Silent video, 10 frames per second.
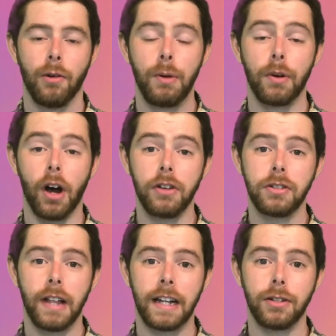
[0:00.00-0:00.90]
We would
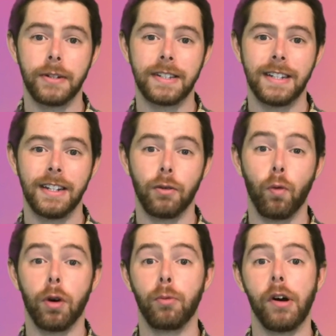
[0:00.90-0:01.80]
also like to extend a
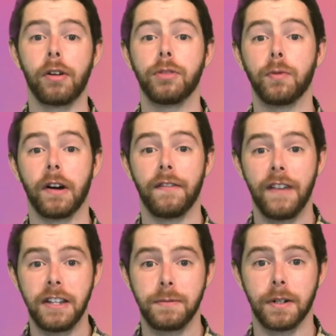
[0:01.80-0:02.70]
warm welcome to our
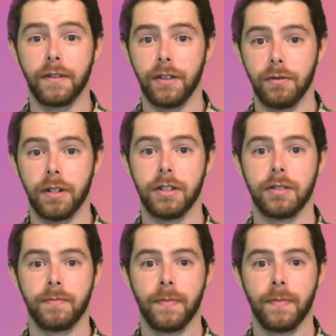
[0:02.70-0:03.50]
Facebook viewers.